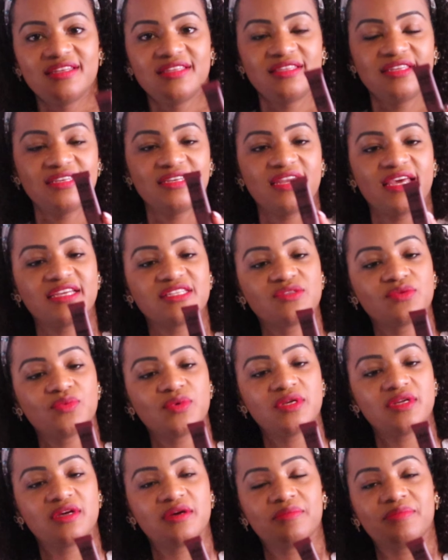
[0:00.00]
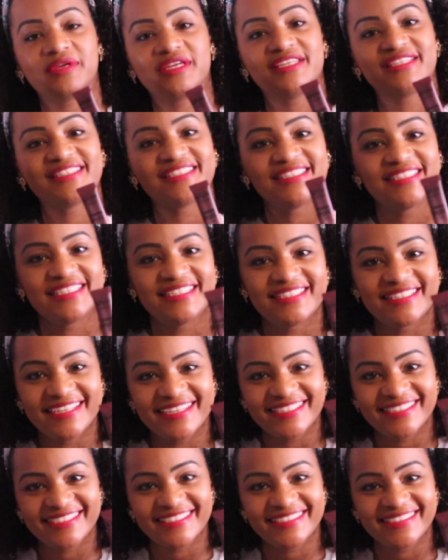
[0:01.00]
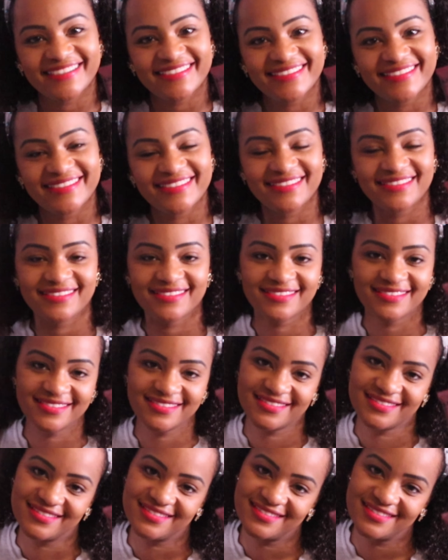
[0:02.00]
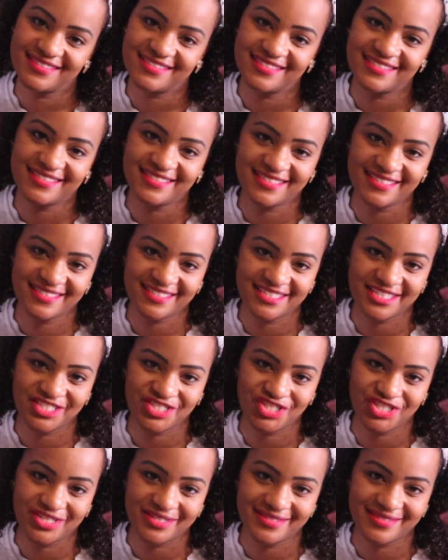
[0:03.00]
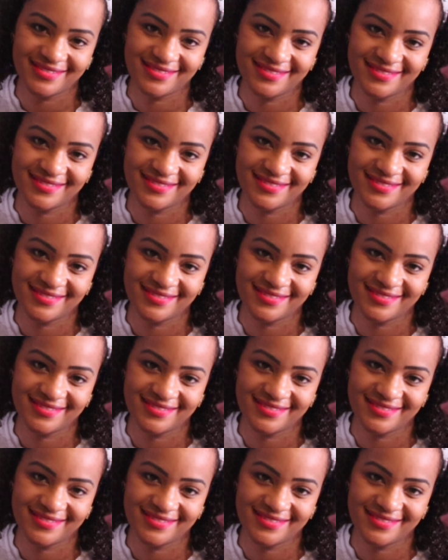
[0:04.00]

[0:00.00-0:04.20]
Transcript: The next one up is Detention. Detention.